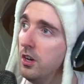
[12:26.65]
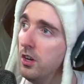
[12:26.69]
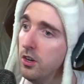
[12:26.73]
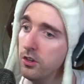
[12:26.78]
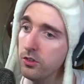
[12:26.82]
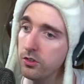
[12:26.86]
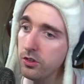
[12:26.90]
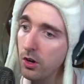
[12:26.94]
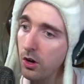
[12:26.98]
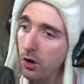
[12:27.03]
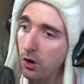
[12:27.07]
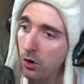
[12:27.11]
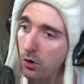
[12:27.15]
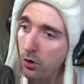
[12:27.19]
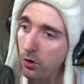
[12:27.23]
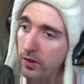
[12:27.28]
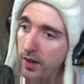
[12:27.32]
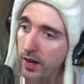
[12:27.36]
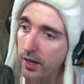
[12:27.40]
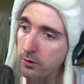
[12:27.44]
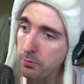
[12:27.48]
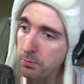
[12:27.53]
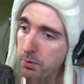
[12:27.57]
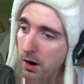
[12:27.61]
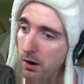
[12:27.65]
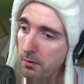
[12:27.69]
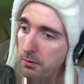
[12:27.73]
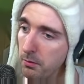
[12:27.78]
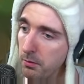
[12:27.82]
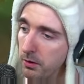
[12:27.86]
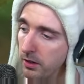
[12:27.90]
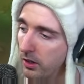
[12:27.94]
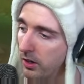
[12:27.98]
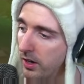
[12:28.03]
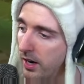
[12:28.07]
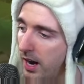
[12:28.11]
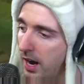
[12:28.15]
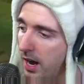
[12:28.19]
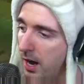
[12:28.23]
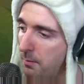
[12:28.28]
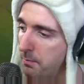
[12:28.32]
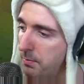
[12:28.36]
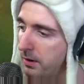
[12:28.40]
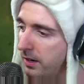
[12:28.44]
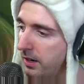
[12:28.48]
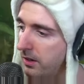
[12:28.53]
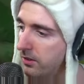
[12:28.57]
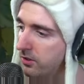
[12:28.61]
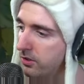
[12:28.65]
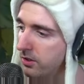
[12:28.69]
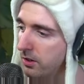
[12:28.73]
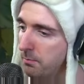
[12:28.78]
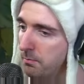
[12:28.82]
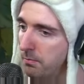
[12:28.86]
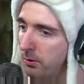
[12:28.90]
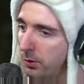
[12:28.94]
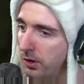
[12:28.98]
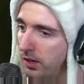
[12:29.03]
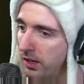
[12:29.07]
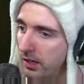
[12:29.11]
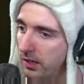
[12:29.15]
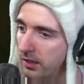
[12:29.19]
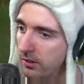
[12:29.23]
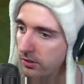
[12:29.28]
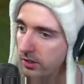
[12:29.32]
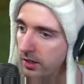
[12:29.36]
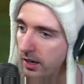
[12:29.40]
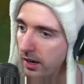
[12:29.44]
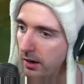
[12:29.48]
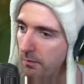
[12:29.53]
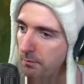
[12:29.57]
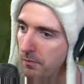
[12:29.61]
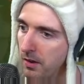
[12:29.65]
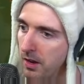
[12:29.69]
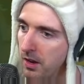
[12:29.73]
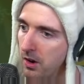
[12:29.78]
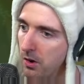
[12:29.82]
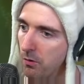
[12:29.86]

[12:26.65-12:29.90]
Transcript: so that's probably going to happen at some point in this game.